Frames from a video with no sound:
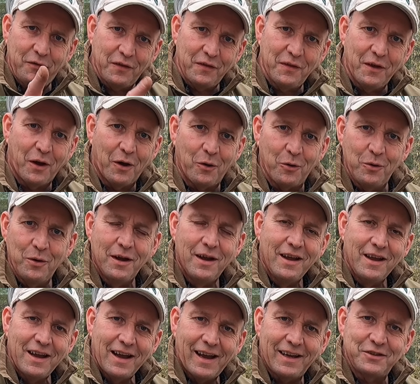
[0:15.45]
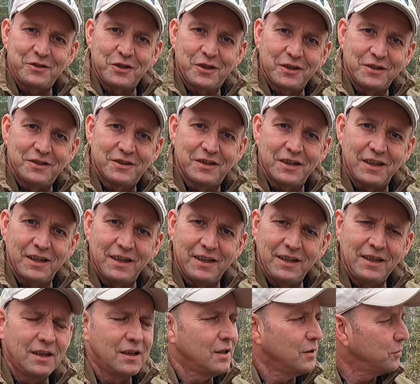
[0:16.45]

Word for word: even though, as you can see,